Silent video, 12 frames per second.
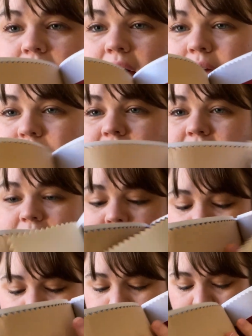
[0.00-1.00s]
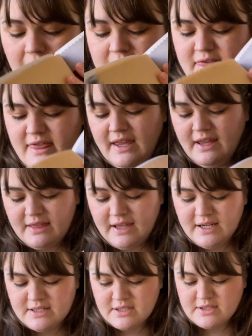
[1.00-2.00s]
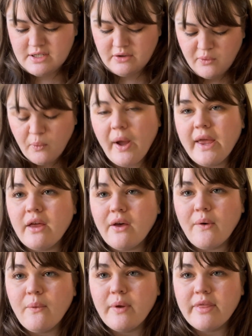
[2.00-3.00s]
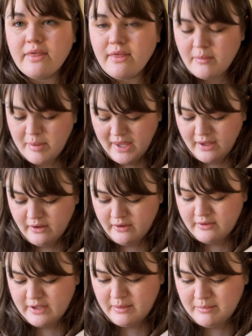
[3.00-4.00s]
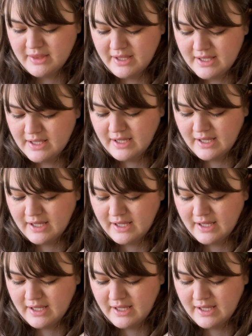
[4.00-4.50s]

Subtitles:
I really like it, but I think that it doesn't quite go with the paint color that I'm thinking.